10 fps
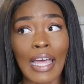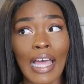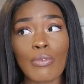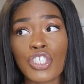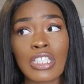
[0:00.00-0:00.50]
Like
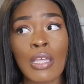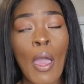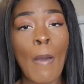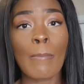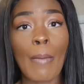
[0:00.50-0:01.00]
I was just,
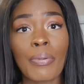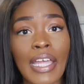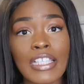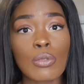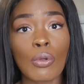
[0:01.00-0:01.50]
my
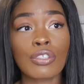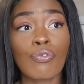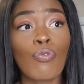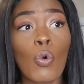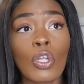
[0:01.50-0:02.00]
plates was
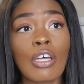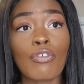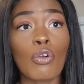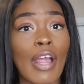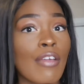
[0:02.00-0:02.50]
full
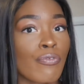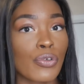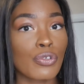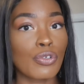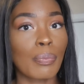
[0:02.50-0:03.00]
of great
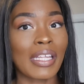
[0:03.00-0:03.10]
food,